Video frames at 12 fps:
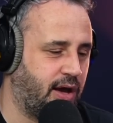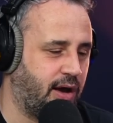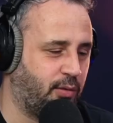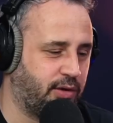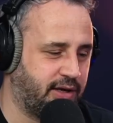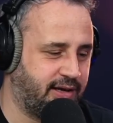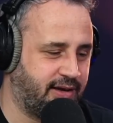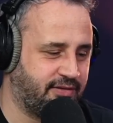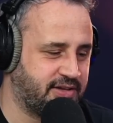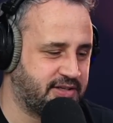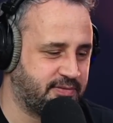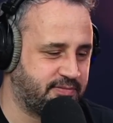I want to
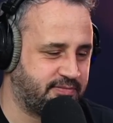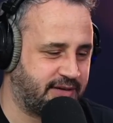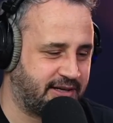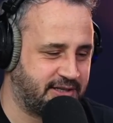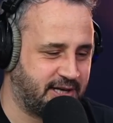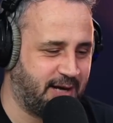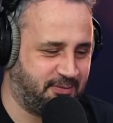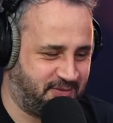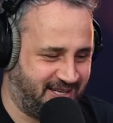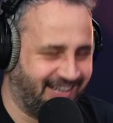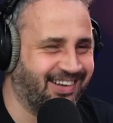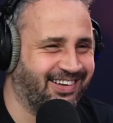give it to Dan
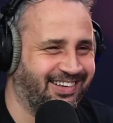James.